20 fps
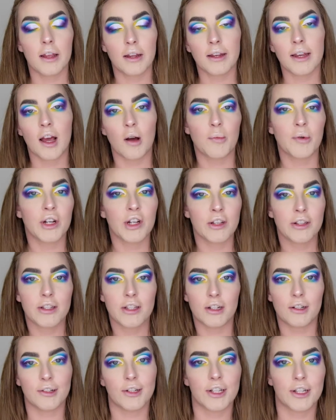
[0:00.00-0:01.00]
Now because
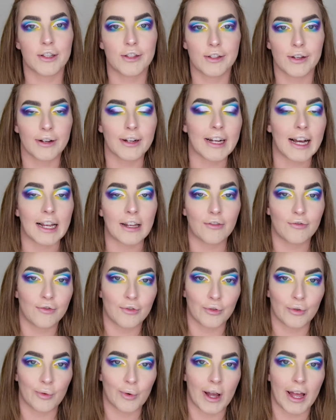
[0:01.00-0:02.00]
the look is so
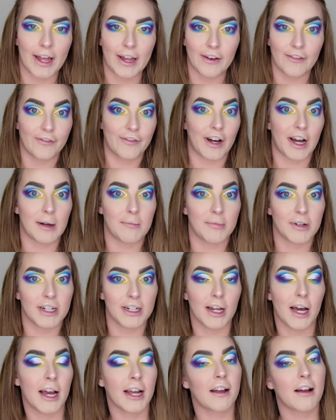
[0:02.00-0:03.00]
colourful and
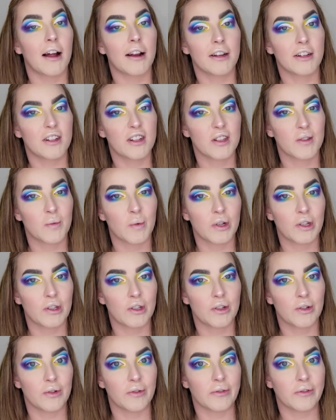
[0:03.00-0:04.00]
vibrant, I kind of just want
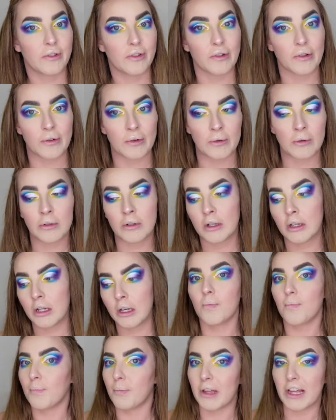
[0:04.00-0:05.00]
to do
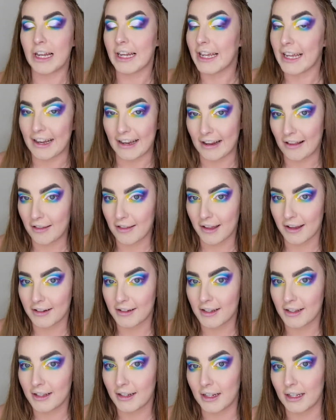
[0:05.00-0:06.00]
barely anything
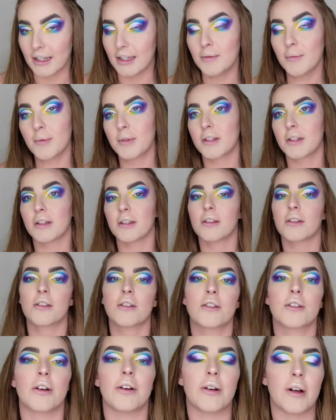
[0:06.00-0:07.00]
to the lips.
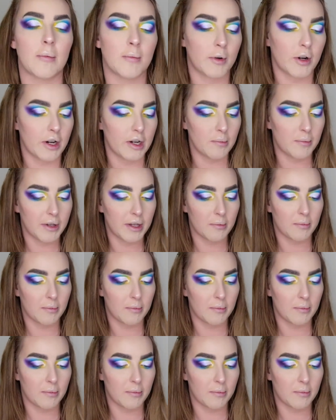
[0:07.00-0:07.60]
So I'm going to be